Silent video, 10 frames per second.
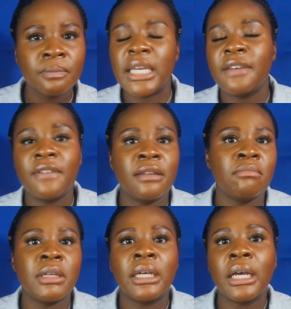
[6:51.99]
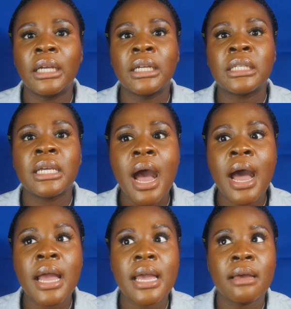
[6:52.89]
given because
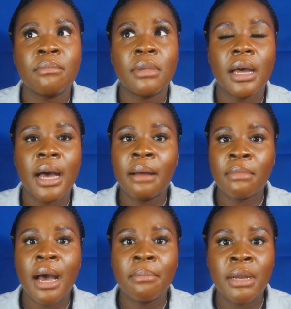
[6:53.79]
I'm